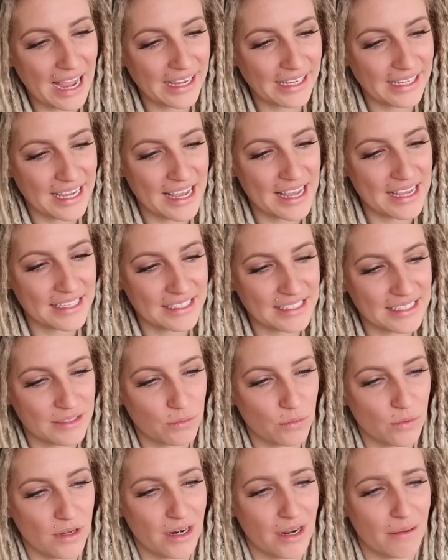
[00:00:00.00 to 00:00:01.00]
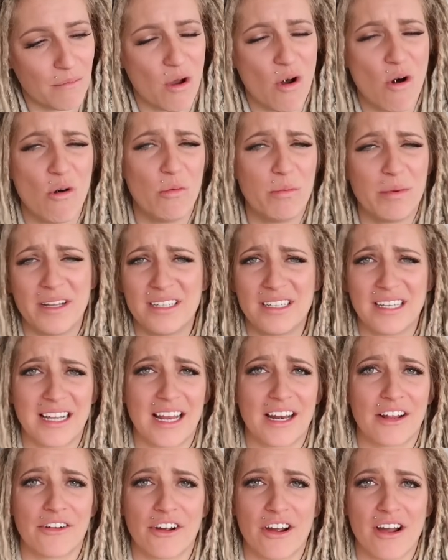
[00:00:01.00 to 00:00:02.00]
I guess what I'm hoping to
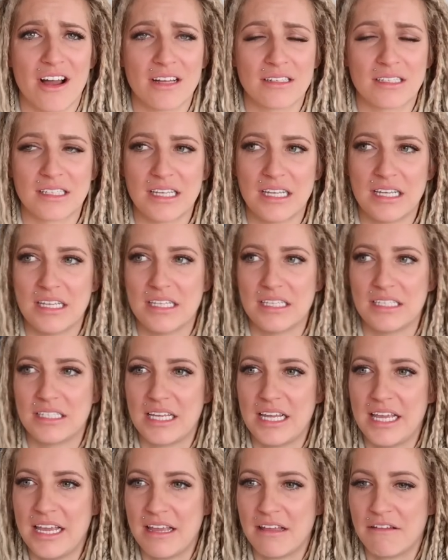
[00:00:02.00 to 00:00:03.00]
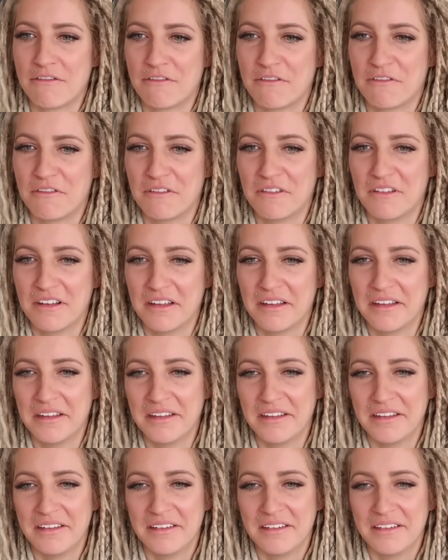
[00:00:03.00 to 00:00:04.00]
get across is if
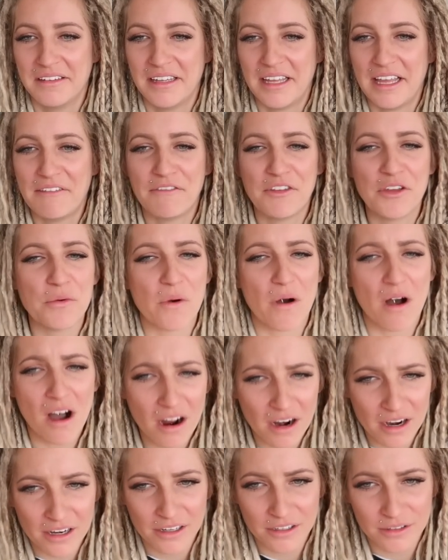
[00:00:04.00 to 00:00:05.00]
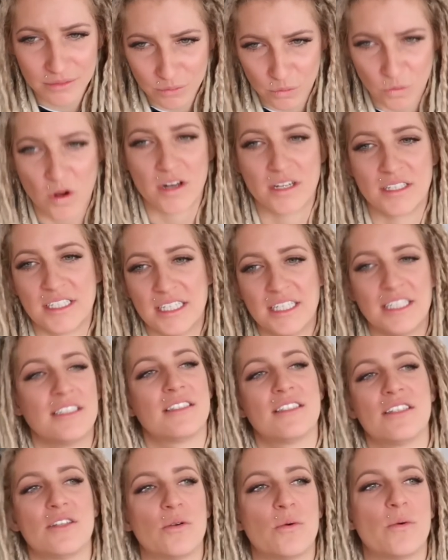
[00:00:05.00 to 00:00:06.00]
if you are
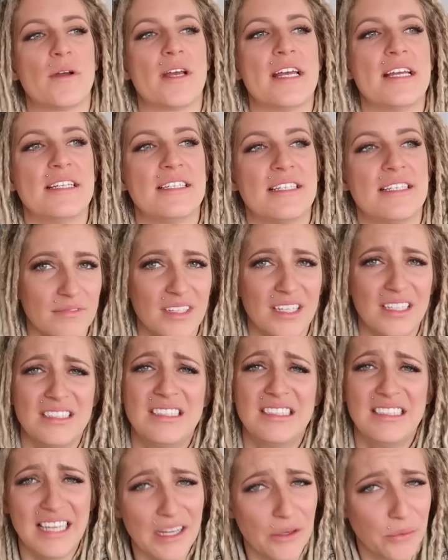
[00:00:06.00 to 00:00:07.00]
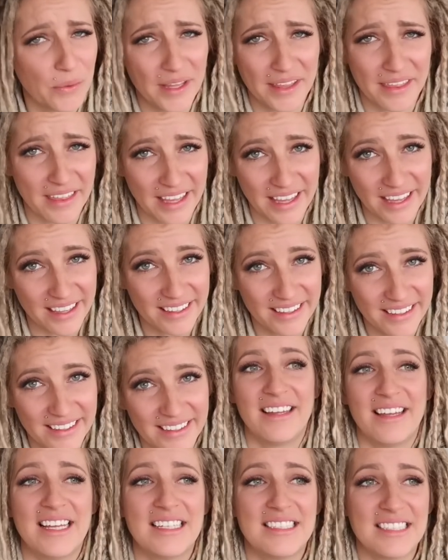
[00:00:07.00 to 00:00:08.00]
wanting to quit, stick with it.
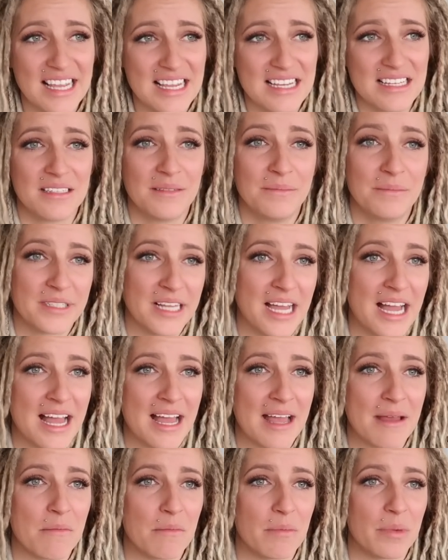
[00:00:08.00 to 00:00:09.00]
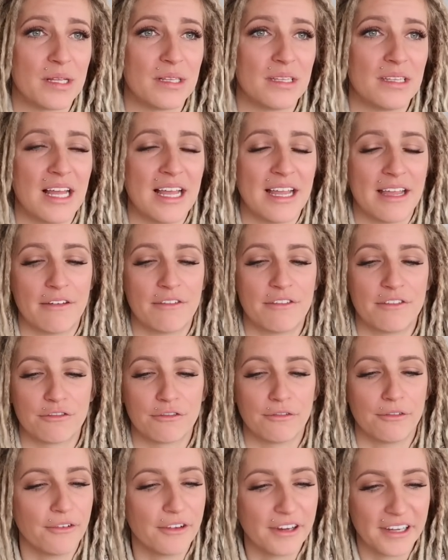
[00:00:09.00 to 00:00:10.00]
It takes some time, but life
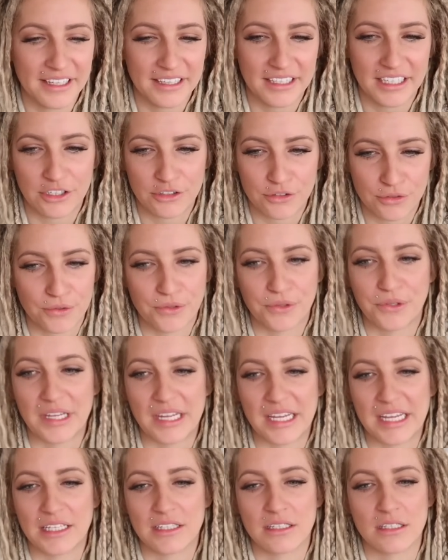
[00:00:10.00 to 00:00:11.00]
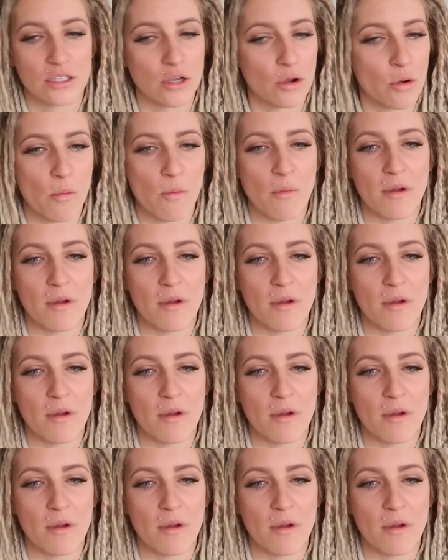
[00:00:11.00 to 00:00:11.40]
really truly gets so